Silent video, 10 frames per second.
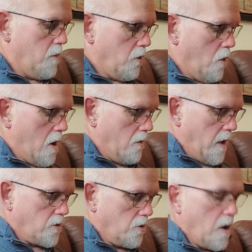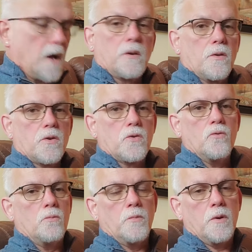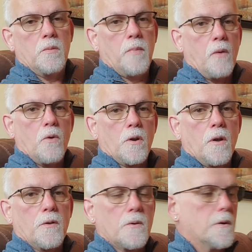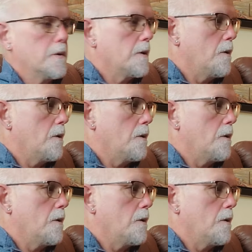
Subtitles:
beware that you're not consumed by one another, you